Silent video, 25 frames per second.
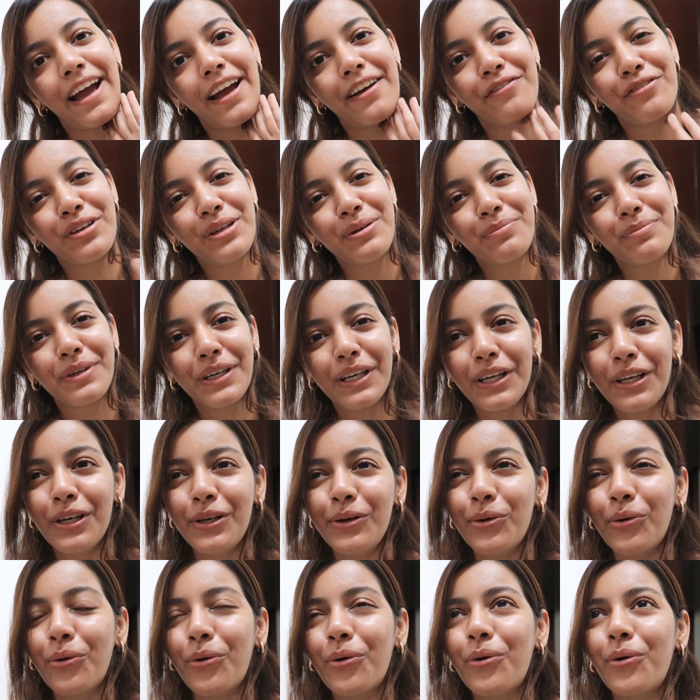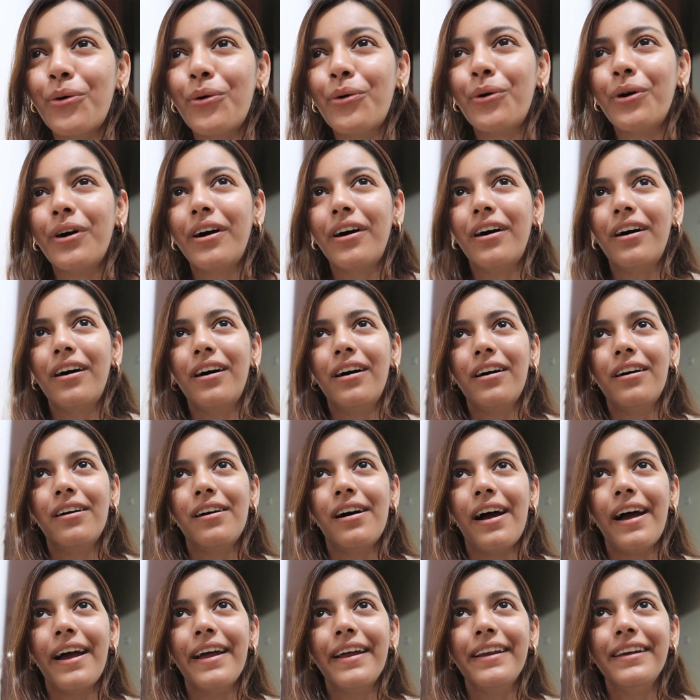have been pretty low,
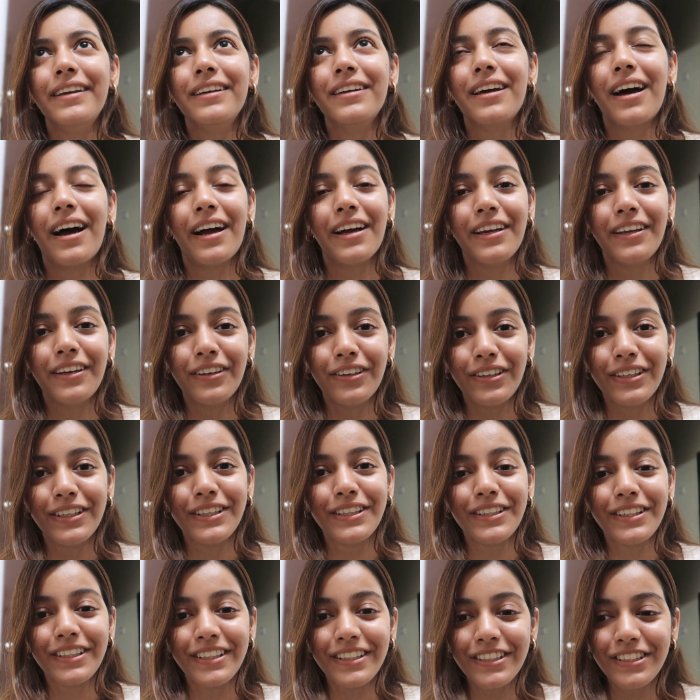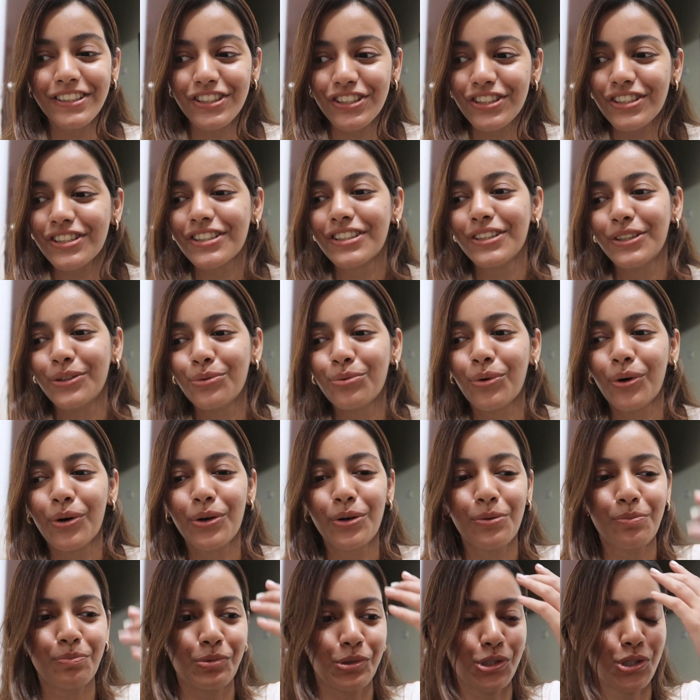and I really just didn't
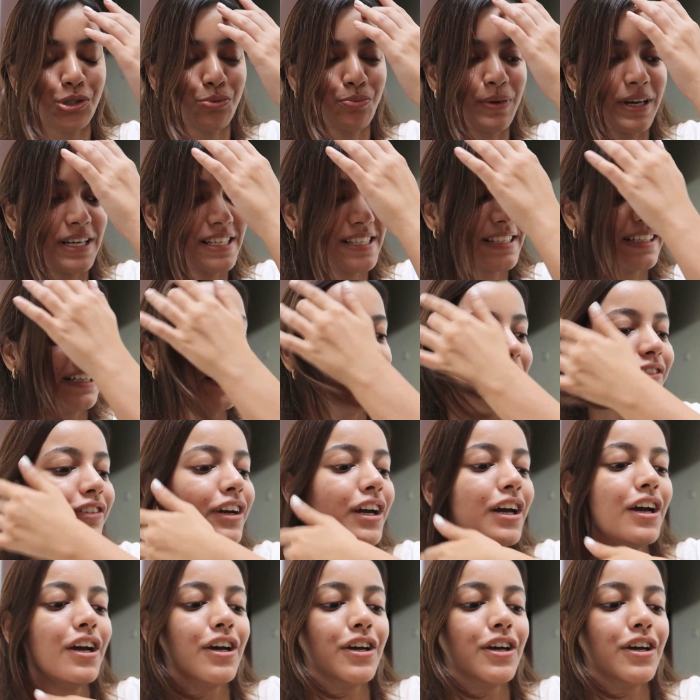want to push myself.